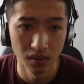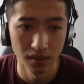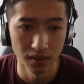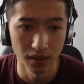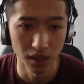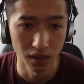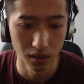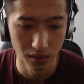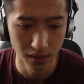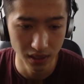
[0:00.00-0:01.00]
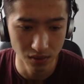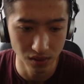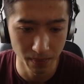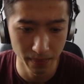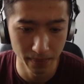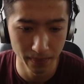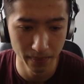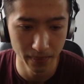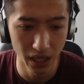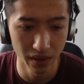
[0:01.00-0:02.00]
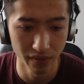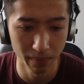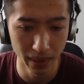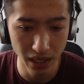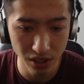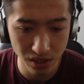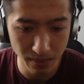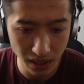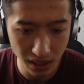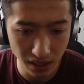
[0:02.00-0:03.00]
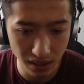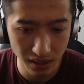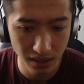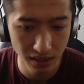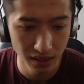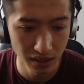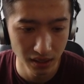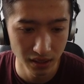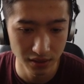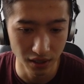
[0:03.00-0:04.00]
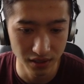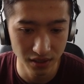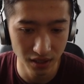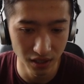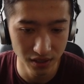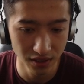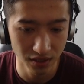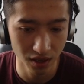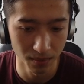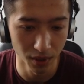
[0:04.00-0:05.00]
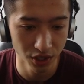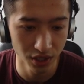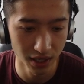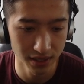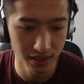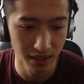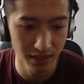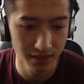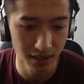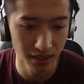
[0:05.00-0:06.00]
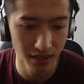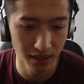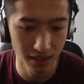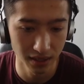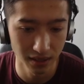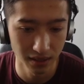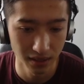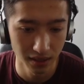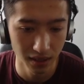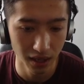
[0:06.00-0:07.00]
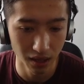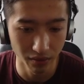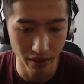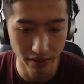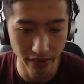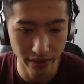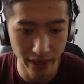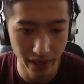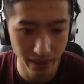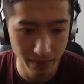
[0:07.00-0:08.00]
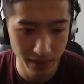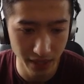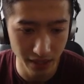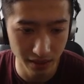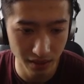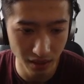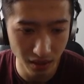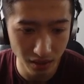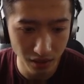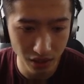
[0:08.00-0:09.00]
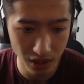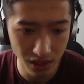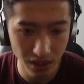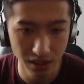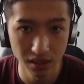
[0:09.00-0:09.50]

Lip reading: So this was a bit of a benchmark. So it's closer to commercializing its silicon ReRam technology.